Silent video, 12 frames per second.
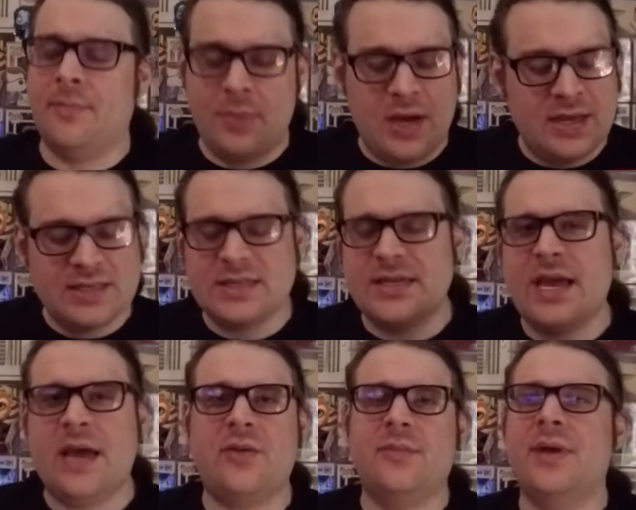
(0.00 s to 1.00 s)
buddies
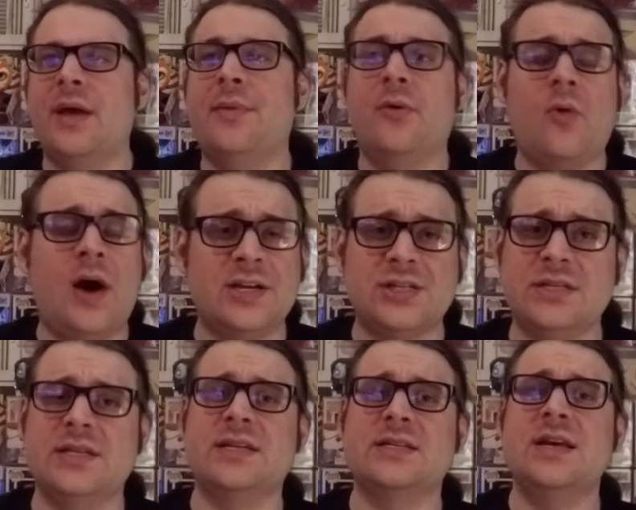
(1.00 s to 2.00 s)
together and be able to watch
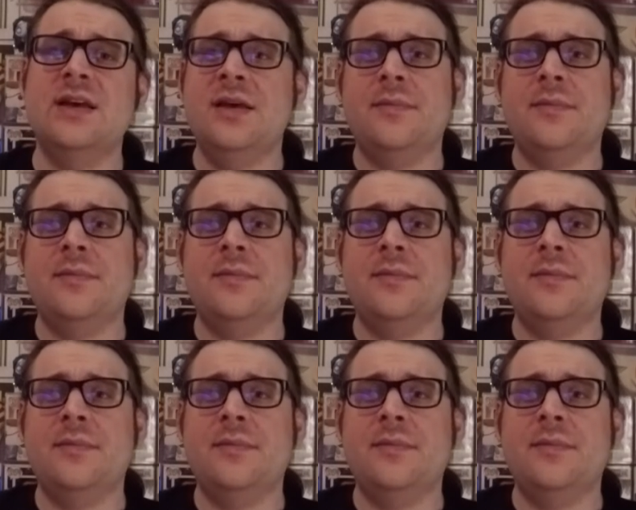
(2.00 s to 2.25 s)
this.